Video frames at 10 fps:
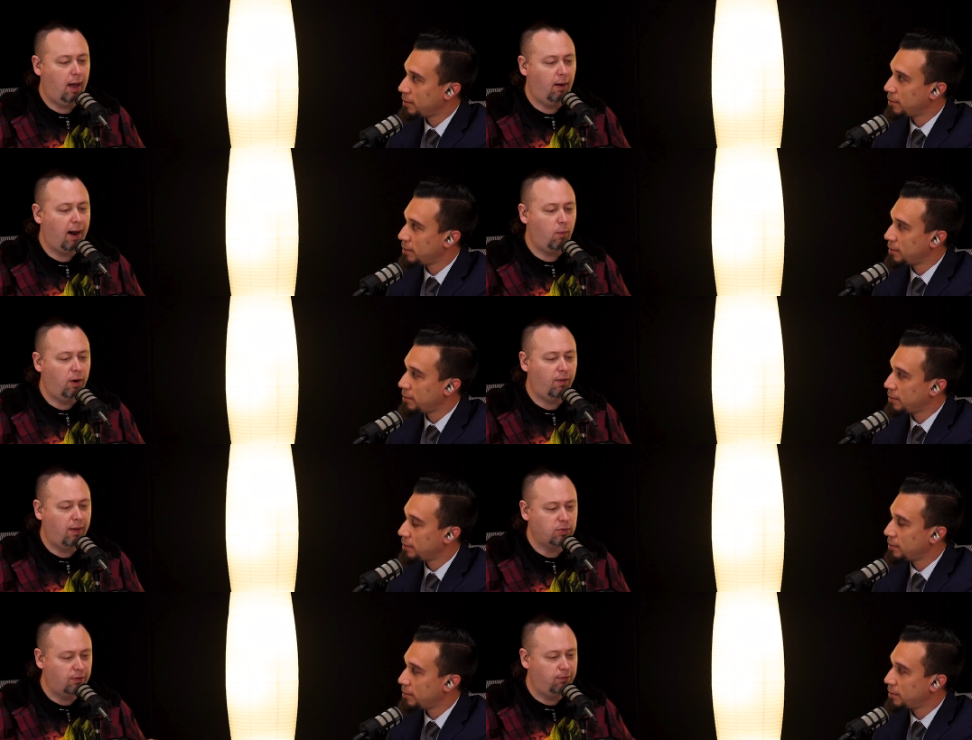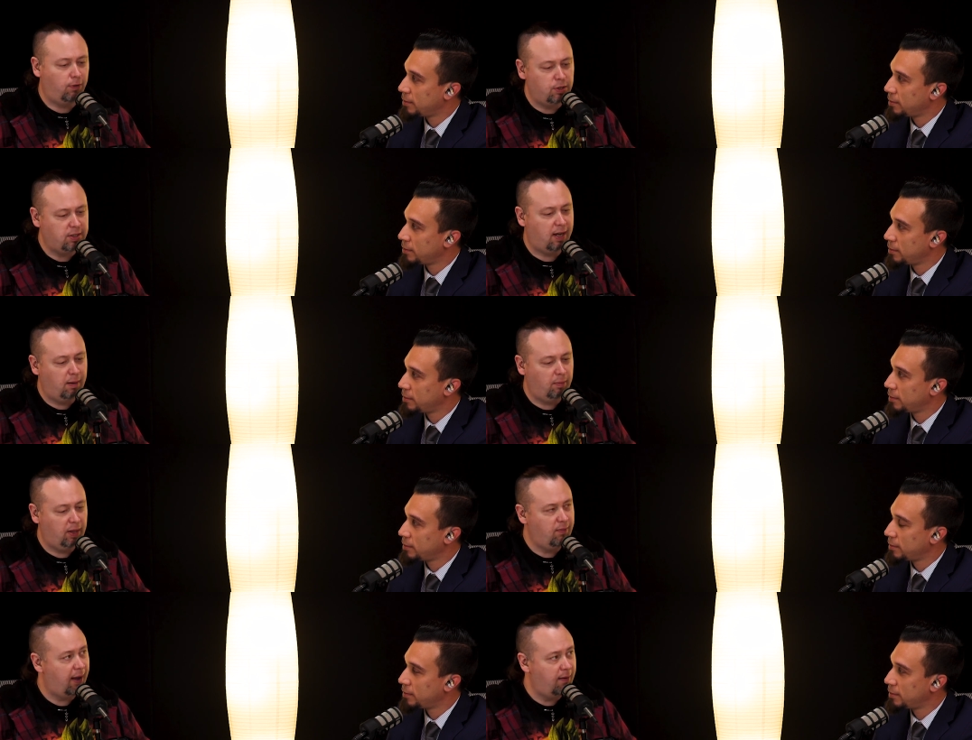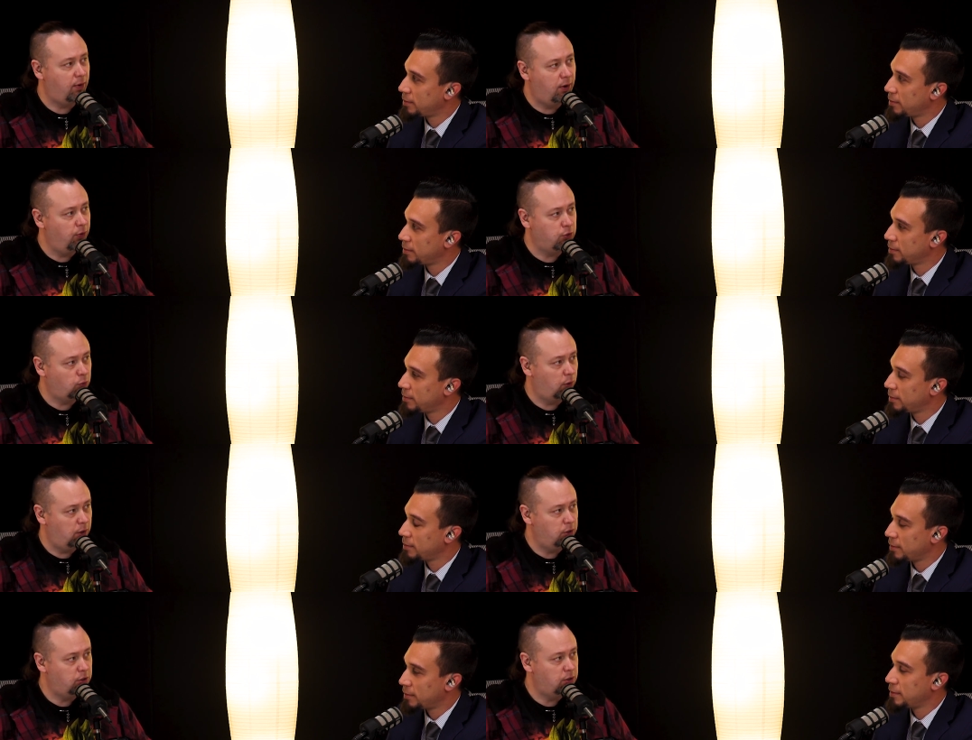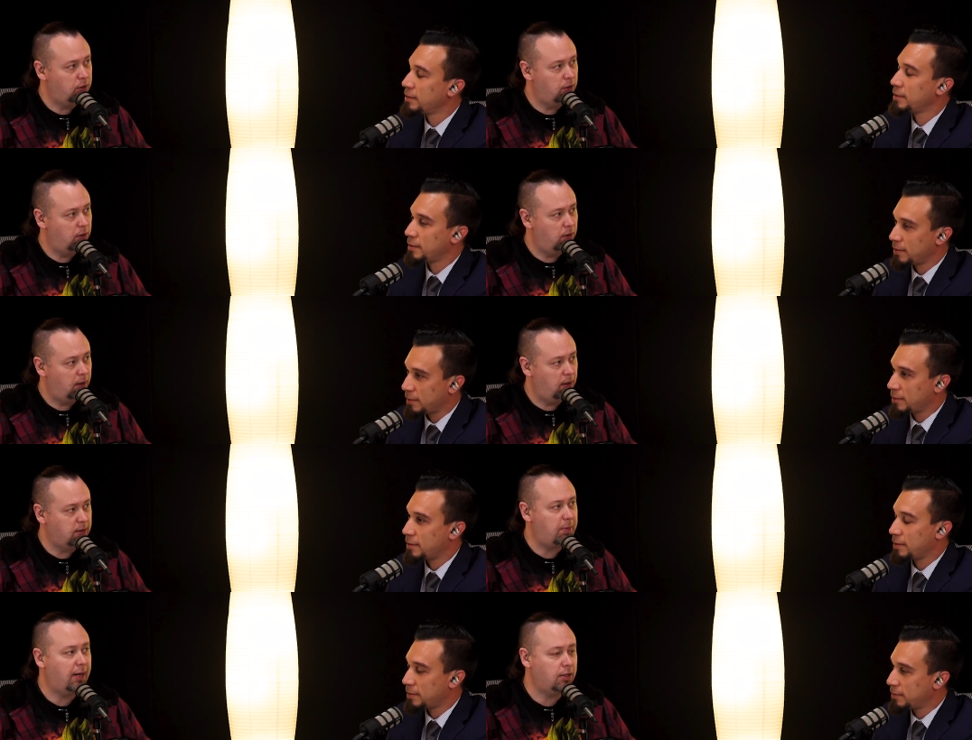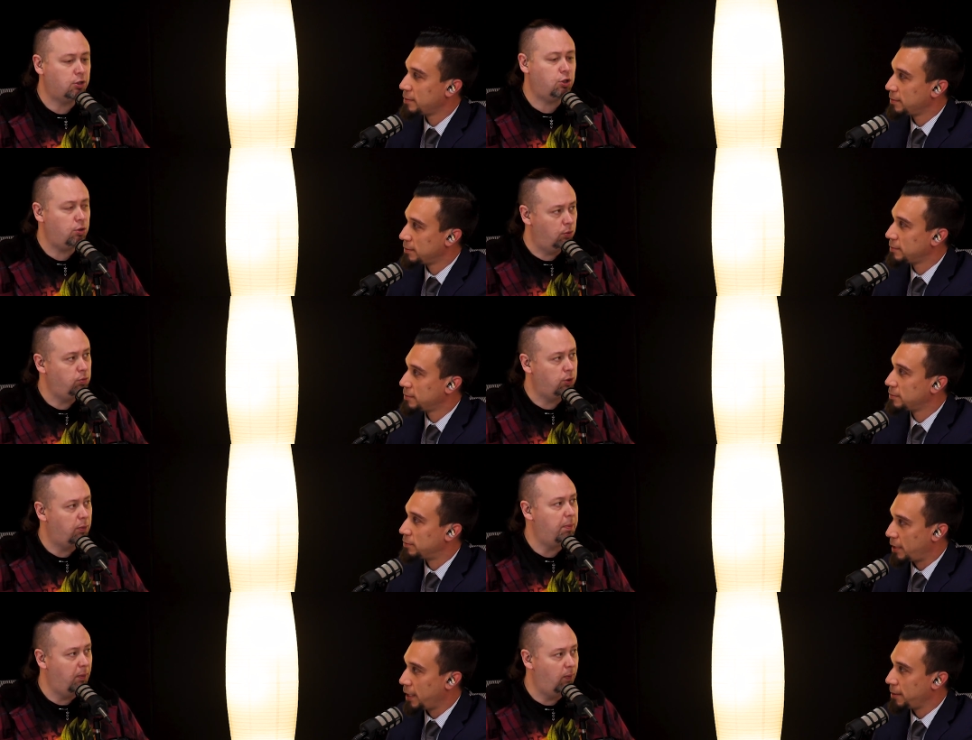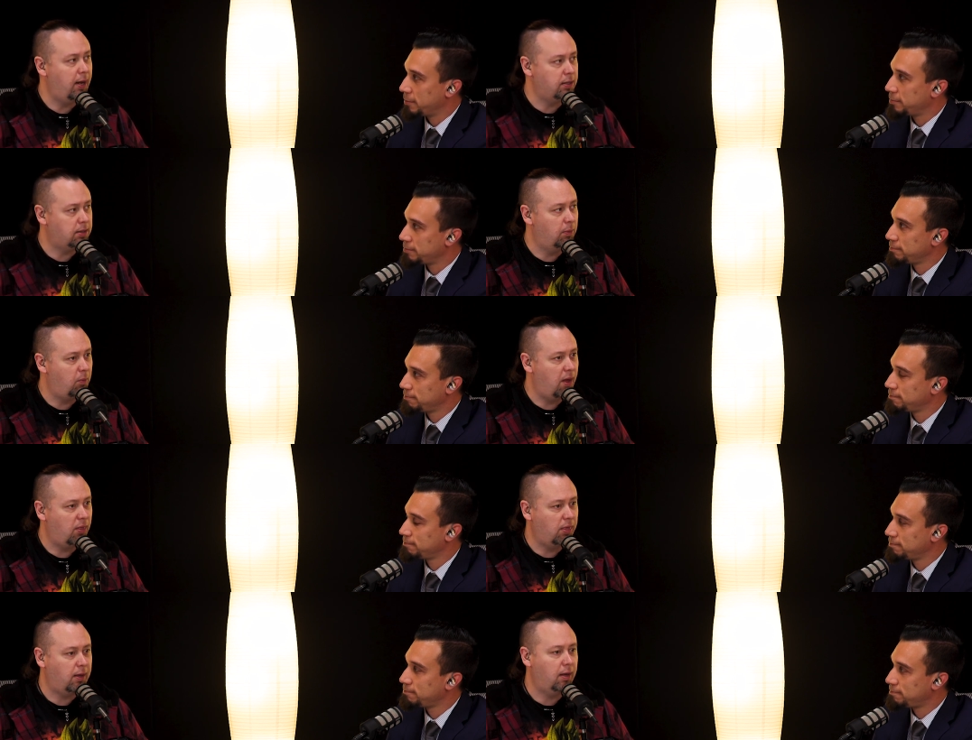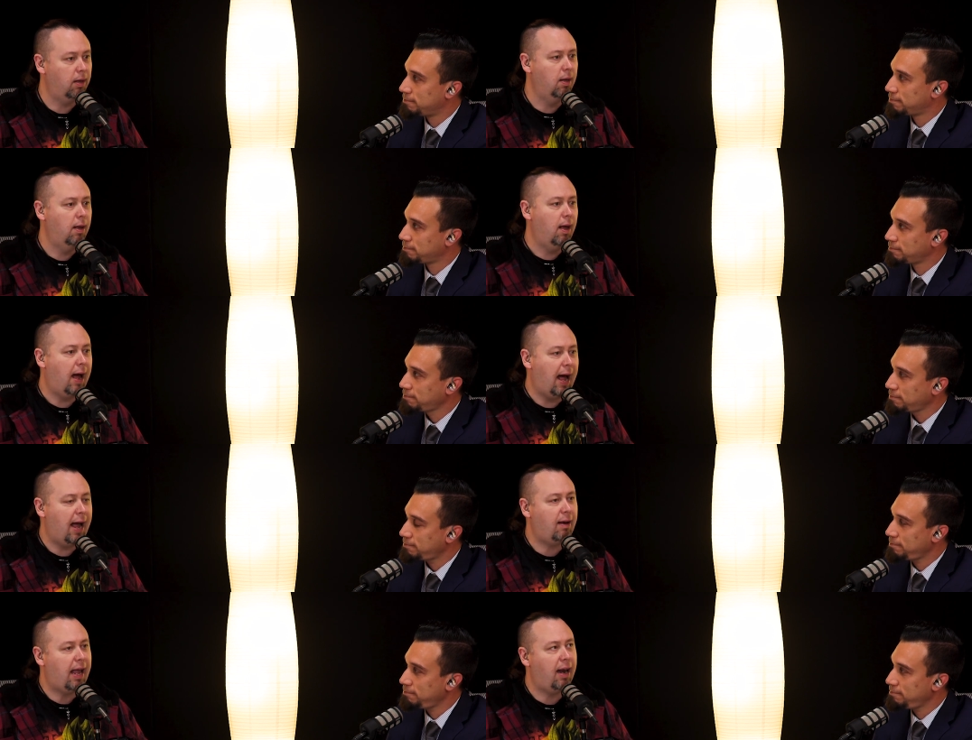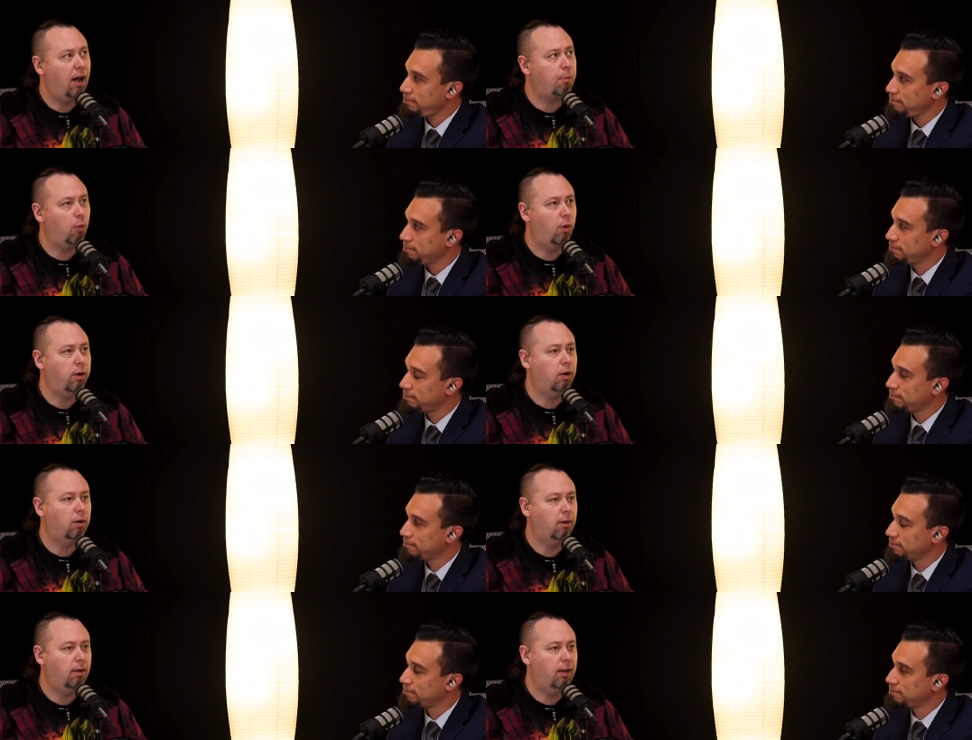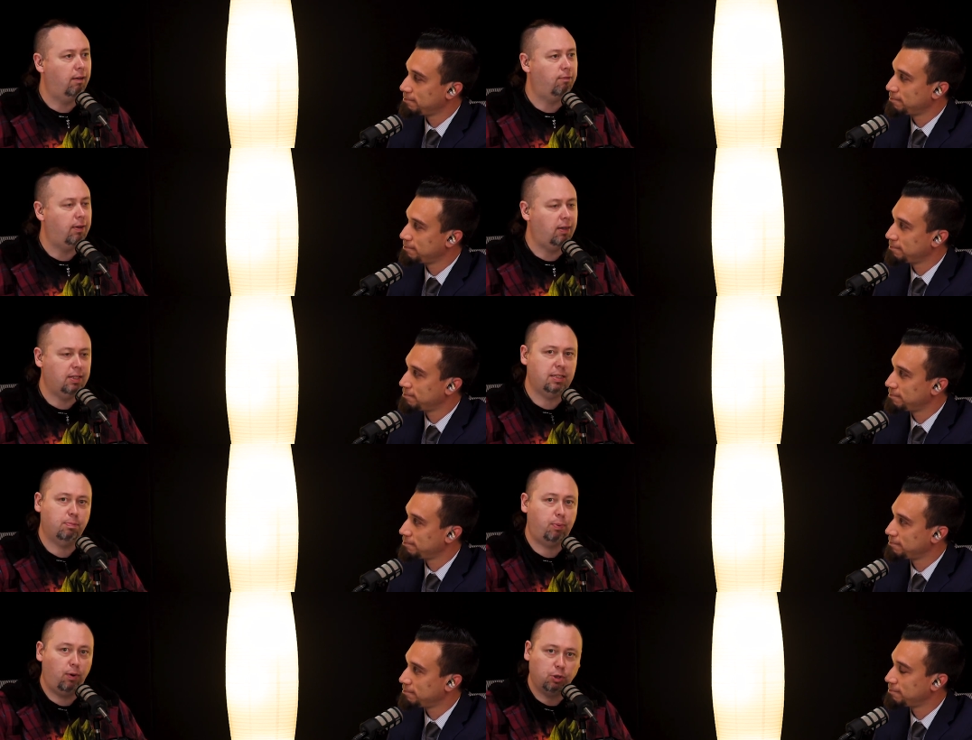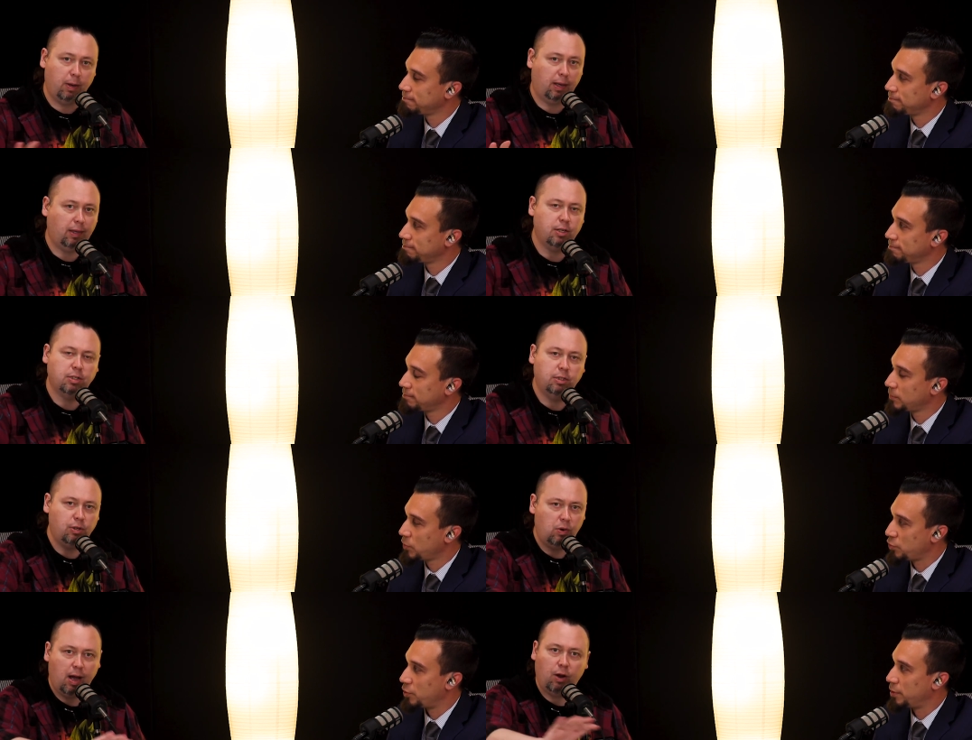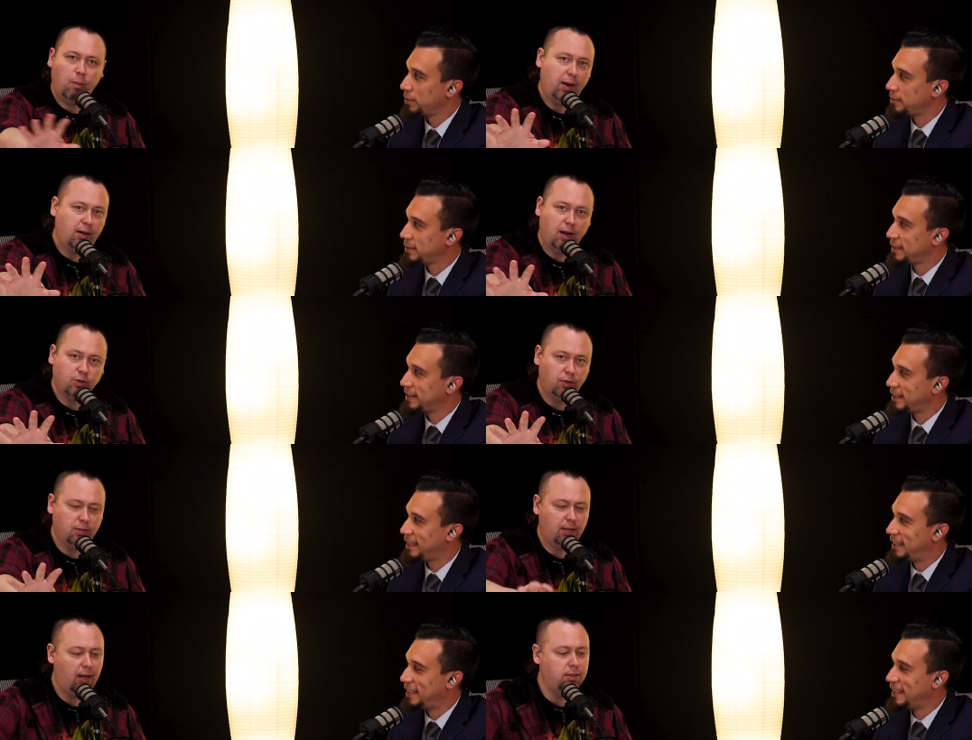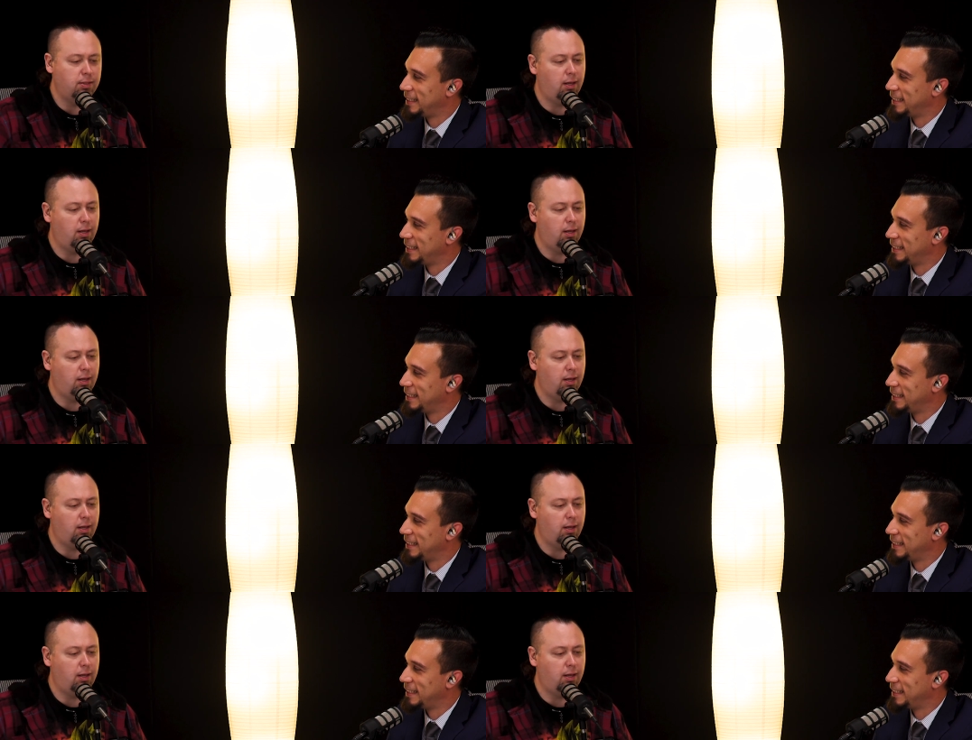Speaker 1: I gotta wonder if that was the first time Levi ever heard those words. Because I mean, he's a Jew, so he would have right. been raised in the in the thing. I can't help but wonder if he. And this is pure speculation. Do sure. not go make a doctrine on this, guys.